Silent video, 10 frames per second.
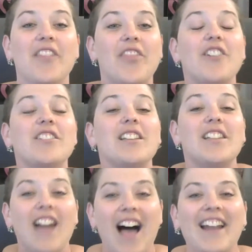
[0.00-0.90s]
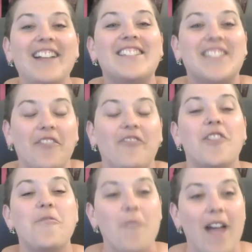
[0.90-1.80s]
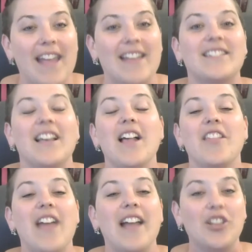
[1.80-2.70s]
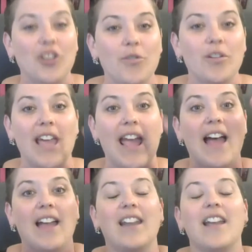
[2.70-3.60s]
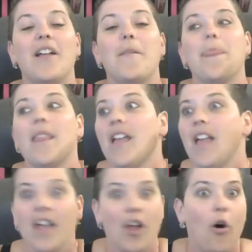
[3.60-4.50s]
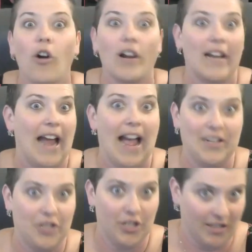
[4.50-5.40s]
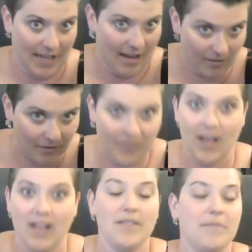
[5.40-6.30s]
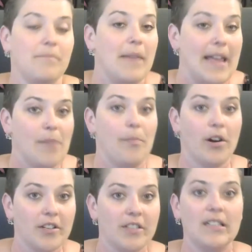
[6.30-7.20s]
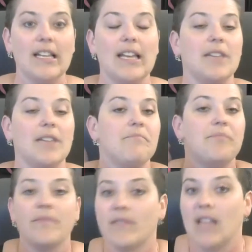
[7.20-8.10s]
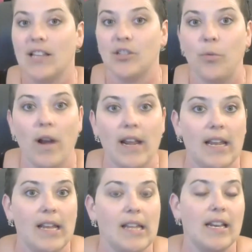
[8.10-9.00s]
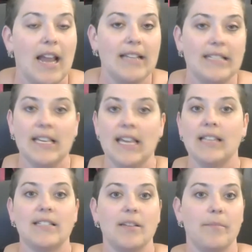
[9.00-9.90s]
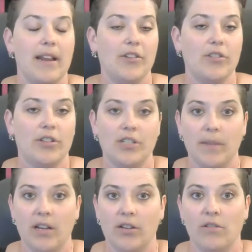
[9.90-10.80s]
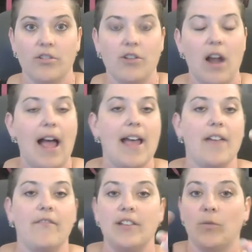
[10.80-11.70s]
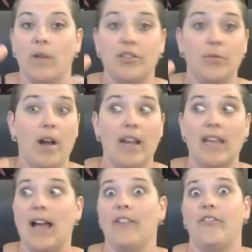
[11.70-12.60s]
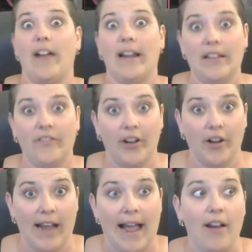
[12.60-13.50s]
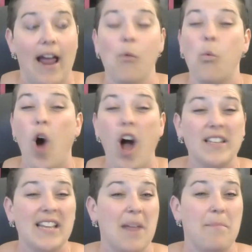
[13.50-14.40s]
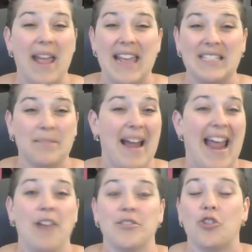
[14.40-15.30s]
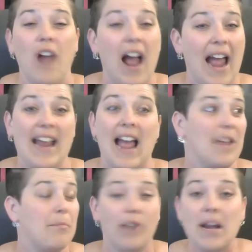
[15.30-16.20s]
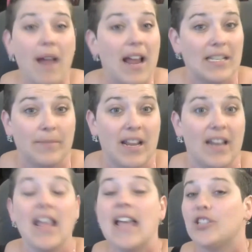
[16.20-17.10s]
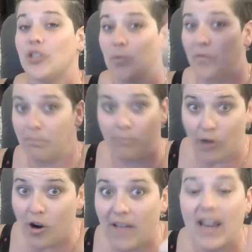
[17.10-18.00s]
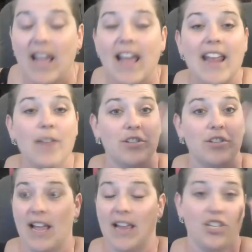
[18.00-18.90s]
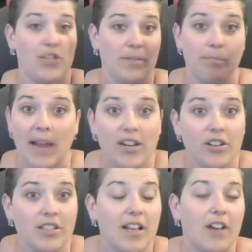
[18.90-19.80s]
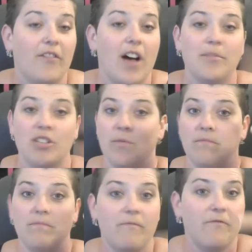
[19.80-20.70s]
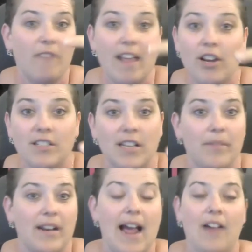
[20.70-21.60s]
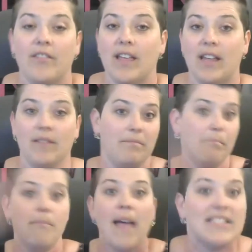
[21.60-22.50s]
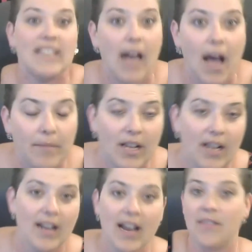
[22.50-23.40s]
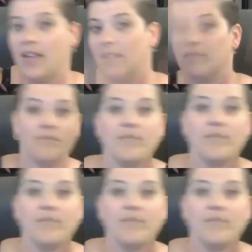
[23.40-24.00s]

There's a lot of different ways that you can organize yourself. Uh, me personally, in 2019, somebody introduced me to Google Drive. In 2020, I finally figured it out. I walked and I paced my house crying. I can bring my husband in to prove it. He was like, she was beating herself up. She would figure something out and then mess it up. And then